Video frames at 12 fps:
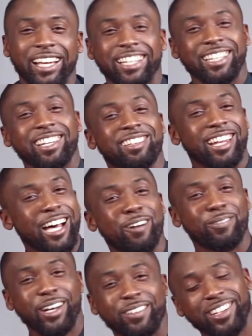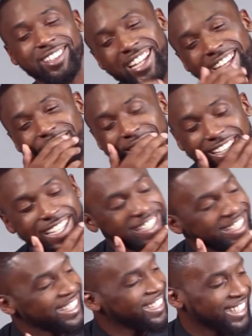I just laughed and I was like,
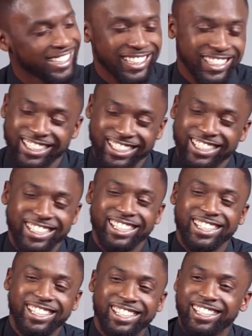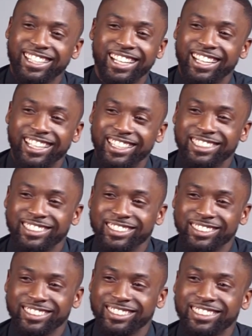hey.
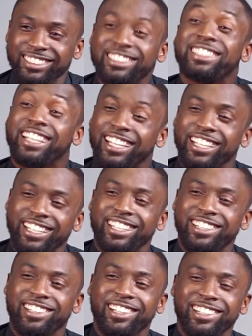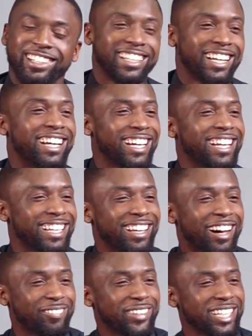I,
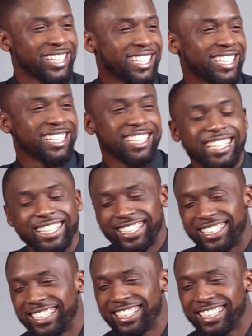yeah, I mean, yeah,